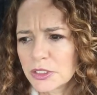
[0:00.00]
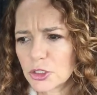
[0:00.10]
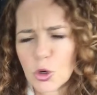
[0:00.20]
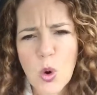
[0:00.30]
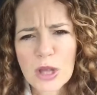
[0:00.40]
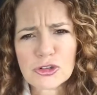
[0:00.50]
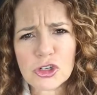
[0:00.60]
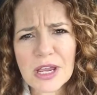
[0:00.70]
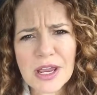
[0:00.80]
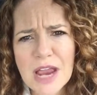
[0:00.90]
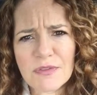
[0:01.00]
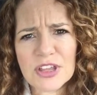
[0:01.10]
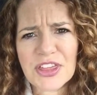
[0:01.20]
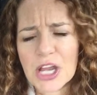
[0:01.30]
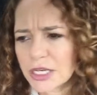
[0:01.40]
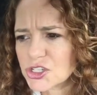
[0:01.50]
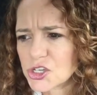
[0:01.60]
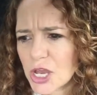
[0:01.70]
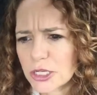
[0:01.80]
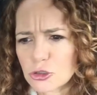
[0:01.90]
questioning everything I
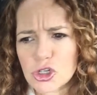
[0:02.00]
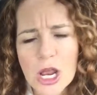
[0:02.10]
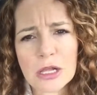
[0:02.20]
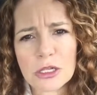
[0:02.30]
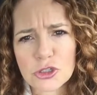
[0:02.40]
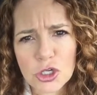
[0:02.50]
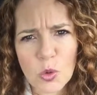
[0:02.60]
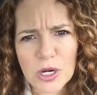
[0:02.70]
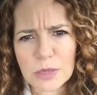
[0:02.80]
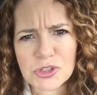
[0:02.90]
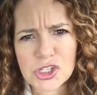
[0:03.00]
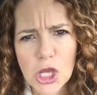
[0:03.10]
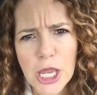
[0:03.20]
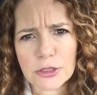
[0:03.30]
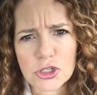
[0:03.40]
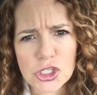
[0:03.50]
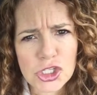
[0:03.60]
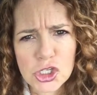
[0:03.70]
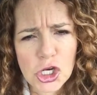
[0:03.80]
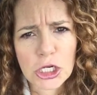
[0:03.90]
say. You're challenging what I'm saying.
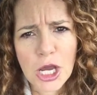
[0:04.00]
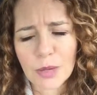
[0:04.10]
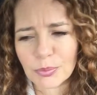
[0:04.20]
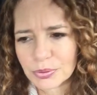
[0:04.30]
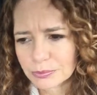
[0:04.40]
Just shut up.